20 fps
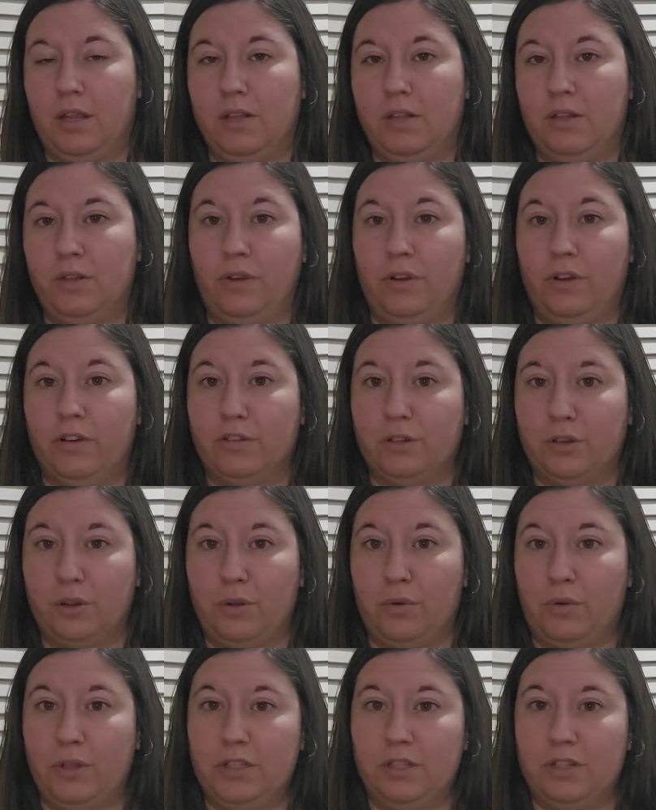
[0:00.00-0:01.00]
2 years
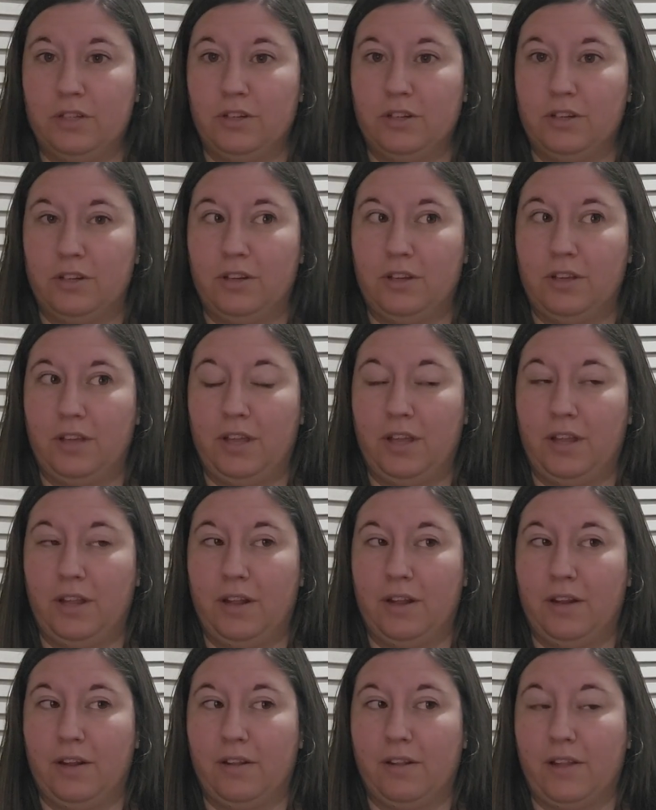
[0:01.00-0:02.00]
ago Easter
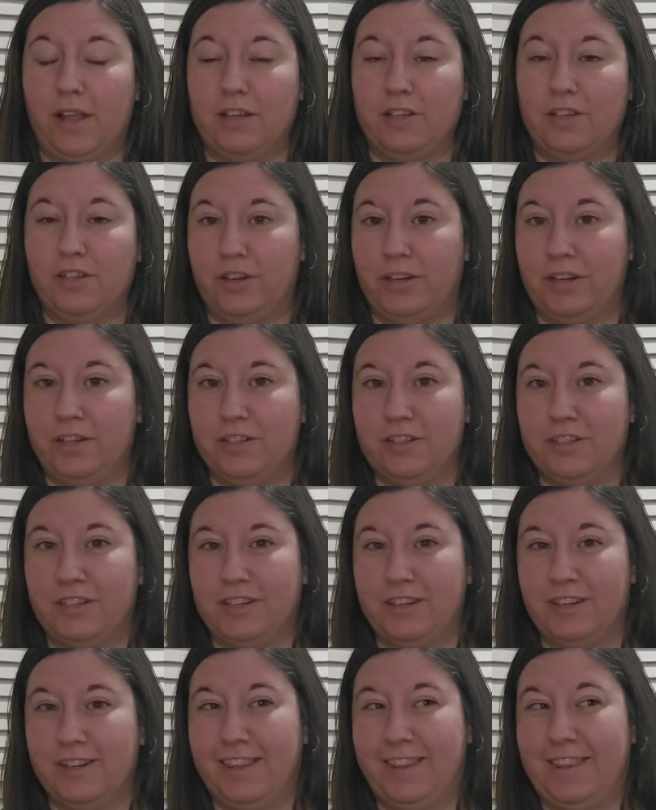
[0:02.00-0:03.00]
and last year
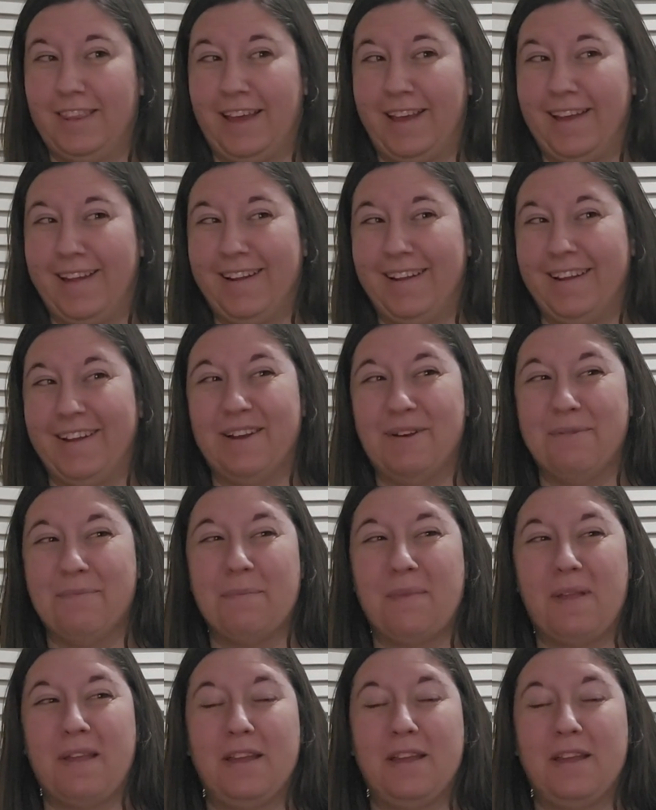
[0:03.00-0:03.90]
Easter that